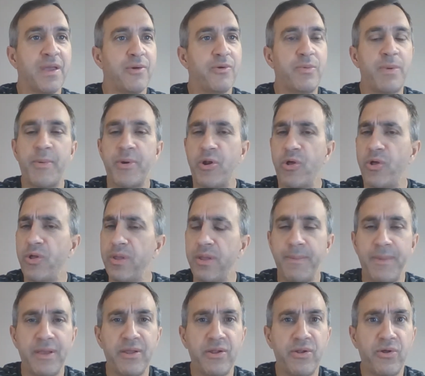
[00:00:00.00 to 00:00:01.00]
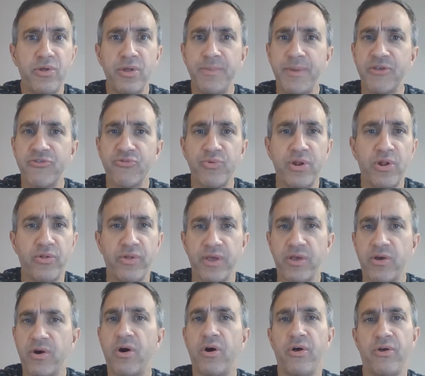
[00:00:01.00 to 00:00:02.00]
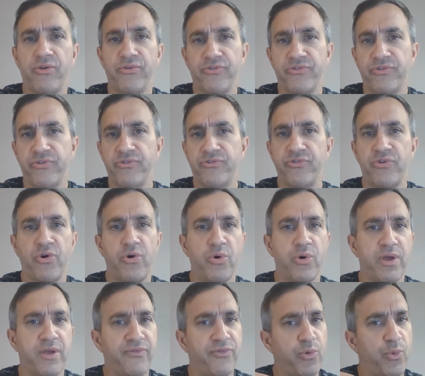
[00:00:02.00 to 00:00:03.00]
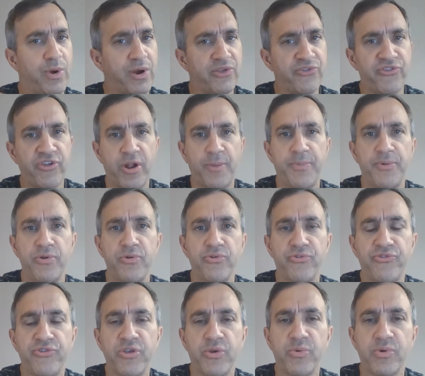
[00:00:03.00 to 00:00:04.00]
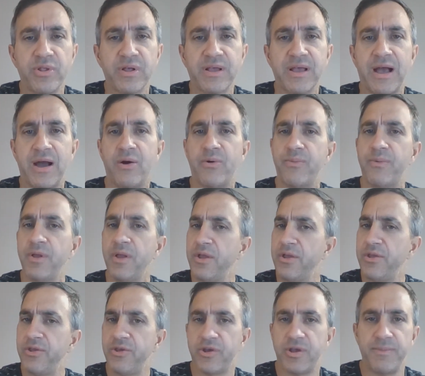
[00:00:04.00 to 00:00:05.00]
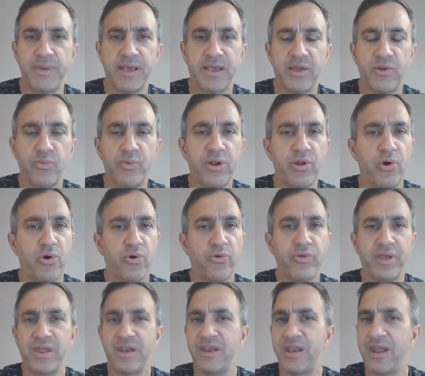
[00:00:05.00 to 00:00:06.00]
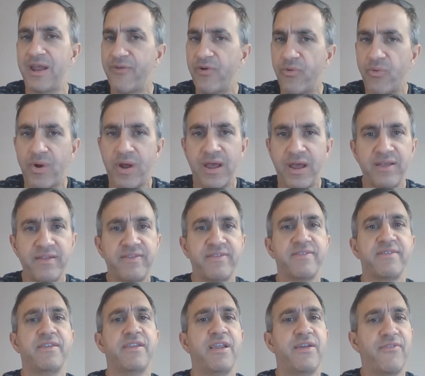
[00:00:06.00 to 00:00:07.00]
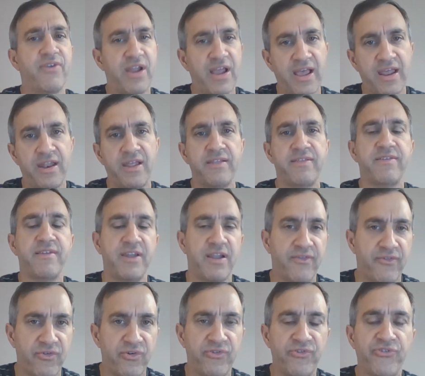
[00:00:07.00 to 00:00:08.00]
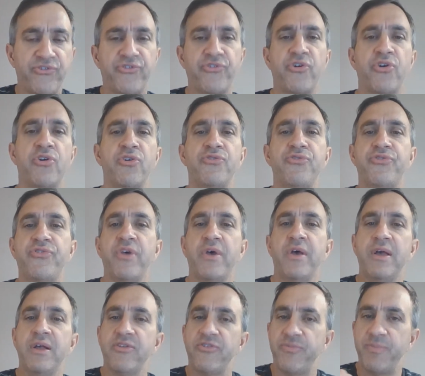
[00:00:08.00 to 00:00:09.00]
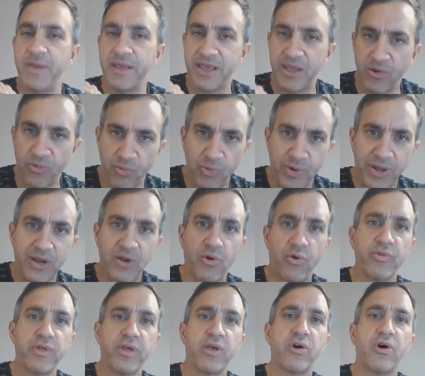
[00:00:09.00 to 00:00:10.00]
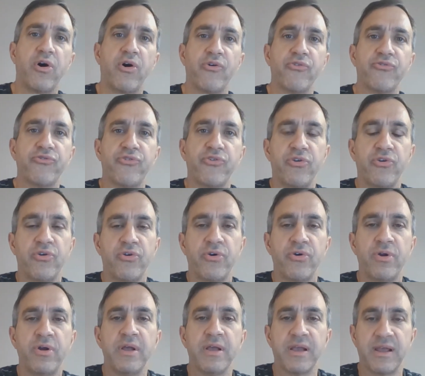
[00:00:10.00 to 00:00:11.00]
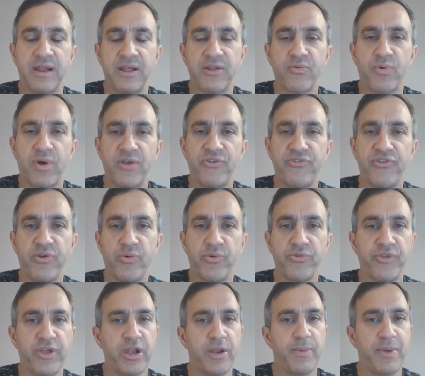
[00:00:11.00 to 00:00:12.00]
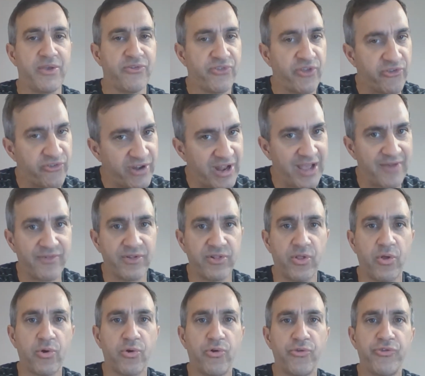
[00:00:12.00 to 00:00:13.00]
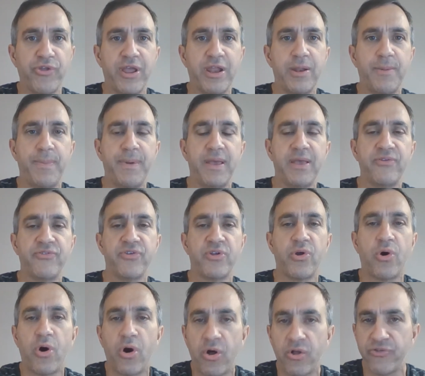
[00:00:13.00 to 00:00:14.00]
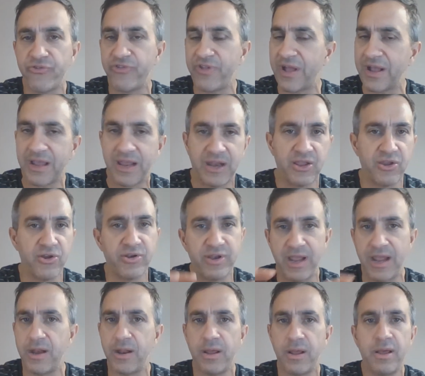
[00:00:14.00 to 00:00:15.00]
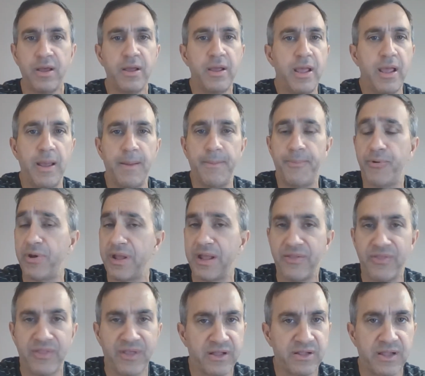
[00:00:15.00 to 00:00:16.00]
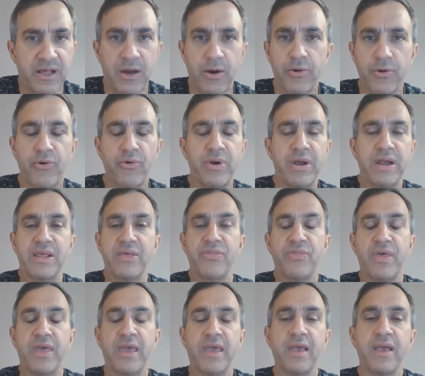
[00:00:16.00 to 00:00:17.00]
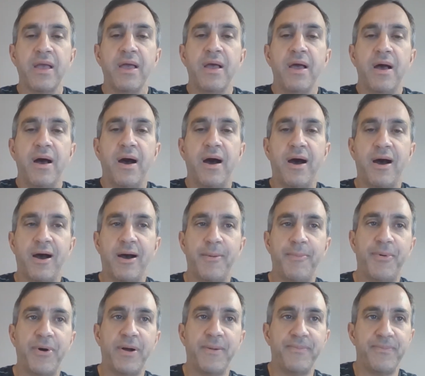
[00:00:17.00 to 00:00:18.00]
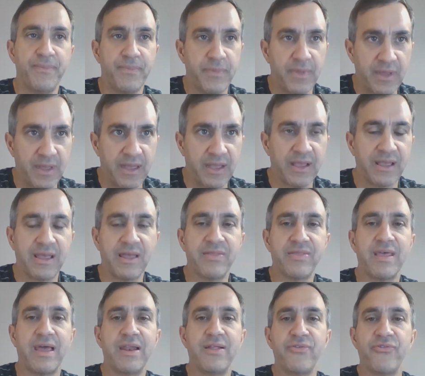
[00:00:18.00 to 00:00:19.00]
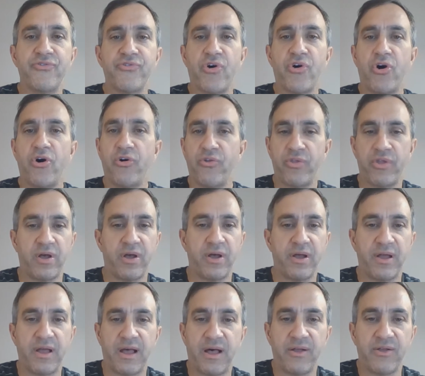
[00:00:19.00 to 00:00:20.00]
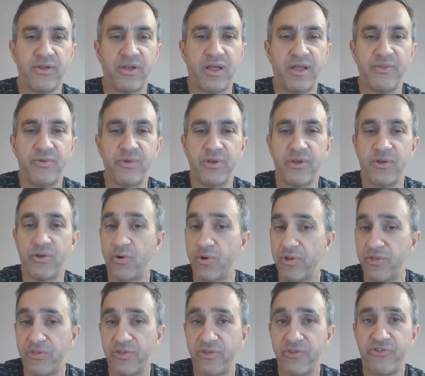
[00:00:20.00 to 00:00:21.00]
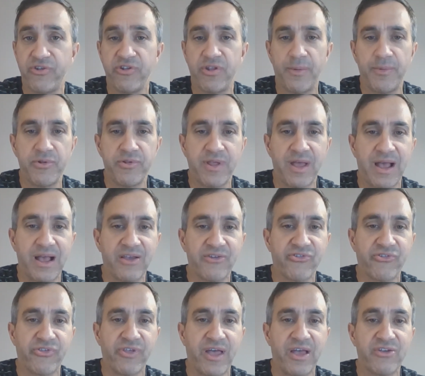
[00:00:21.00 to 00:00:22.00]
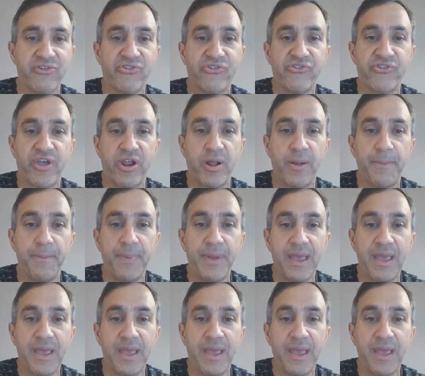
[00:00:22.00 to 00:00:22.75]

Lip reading: Remember, it only makes read-only calls. So if you want to set up a new SQL account, you can make it read-only. It never writes, it never edits, it never inserts. It's making read-only calls to your ConnectWise SQL database. It doesn't have a local database at all. It's not getting your data and putting it in the cloud or anything. But get that installed. I'll go to the CWDash/setup